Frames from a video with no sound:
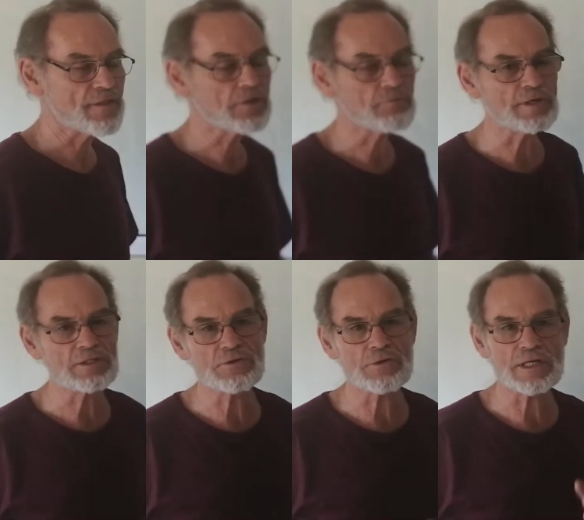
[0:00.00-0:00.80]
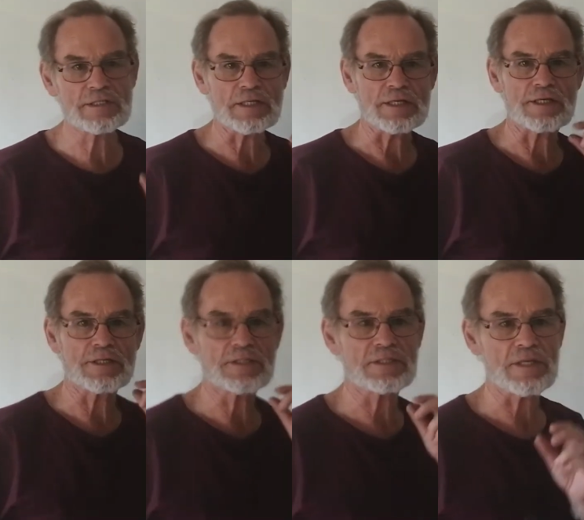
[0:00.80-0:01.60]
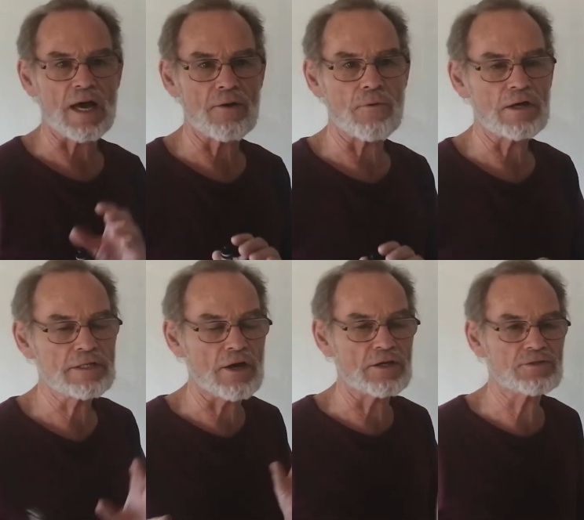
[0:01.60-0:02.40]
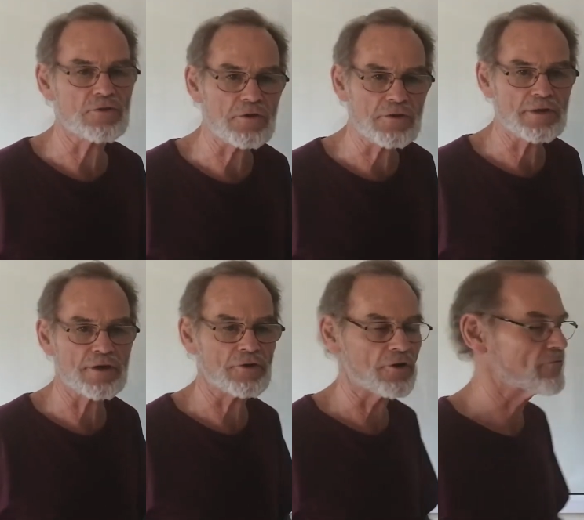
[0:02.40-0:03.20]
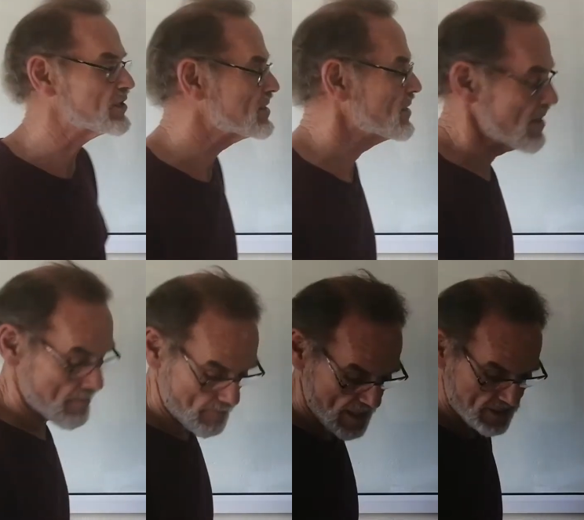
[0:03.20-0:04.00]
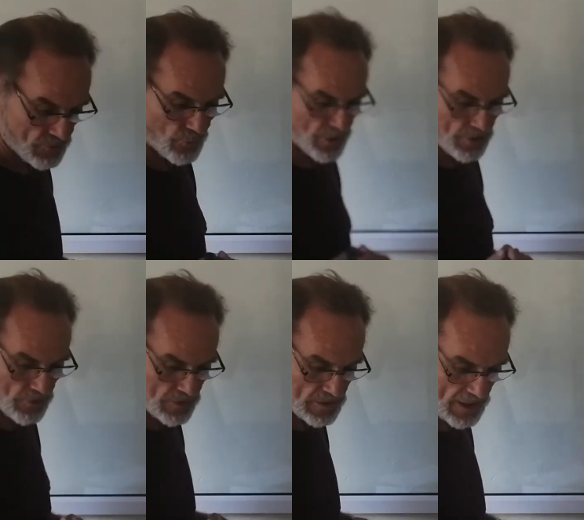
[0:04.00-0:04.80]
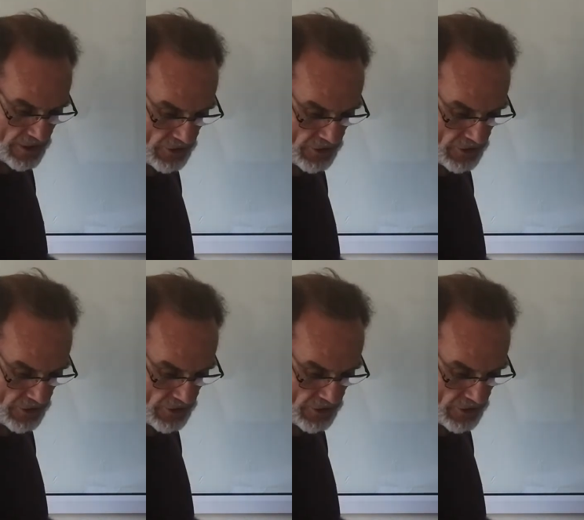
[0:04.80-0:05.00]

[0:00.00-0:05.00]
that we do it is, I won't go into the theory of it, but we use a